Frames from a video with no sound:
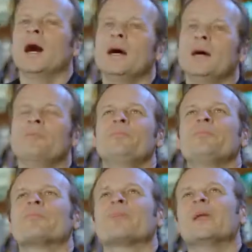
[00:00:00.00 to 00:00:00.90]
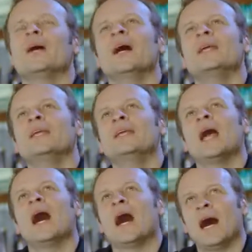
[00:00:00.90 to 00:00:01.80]
Um,
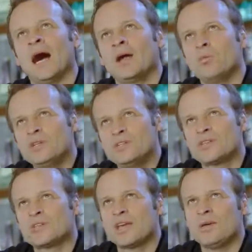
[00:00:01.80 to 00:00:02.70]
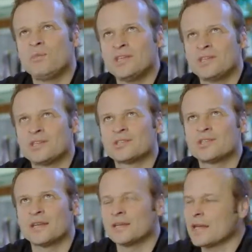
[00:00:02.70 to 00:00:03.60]
I wouldn't say we
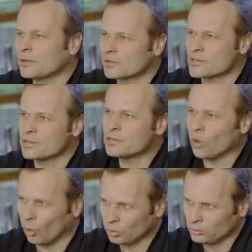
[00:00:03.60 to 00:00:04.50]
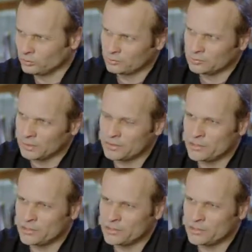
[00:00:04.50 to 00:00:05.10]
set it out as a goal mm -hmm.